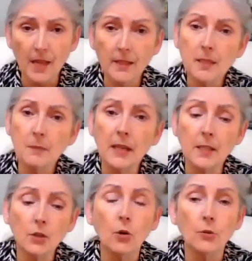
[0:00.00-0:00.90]
and
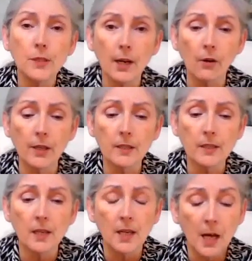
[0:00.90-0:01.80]
expanding those
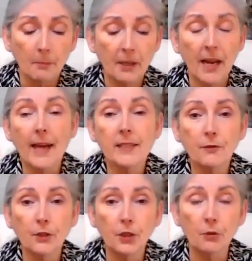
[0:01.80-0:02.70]
areas. But
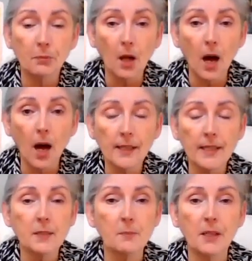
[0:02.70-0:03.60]
as for your
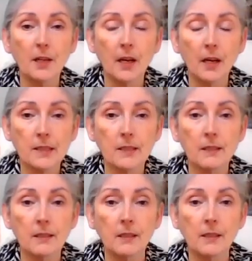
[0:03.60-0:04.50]
block, it's
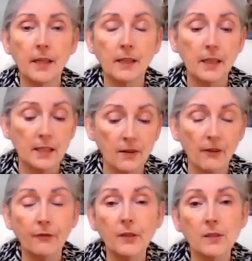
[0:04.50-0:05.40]
because
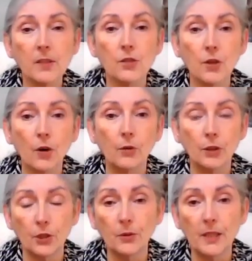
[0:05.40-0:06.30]
it feels as
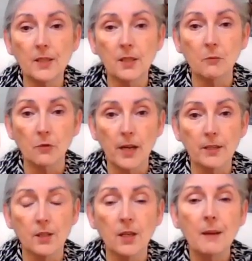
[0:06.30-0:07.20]
though you need some
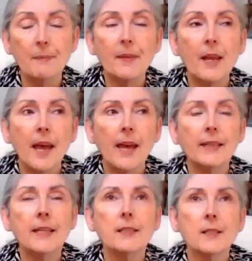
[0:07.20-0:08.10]
rest.
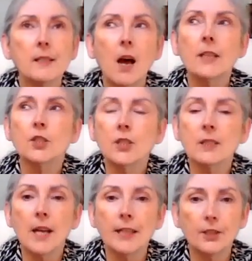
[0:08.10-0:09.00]
And it's not
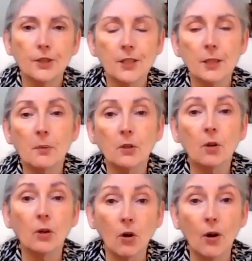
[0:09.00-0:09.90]
just like your
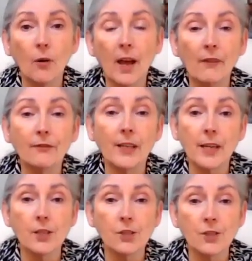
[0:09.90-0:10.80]
typical, oh, I have
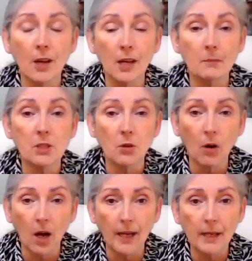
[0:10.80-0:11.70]
vacation time,
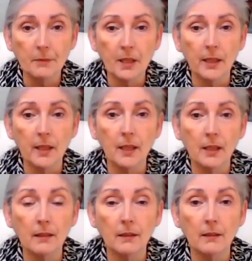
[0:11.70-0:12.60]
so I am
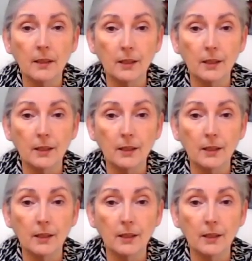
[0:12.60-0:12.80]
gonna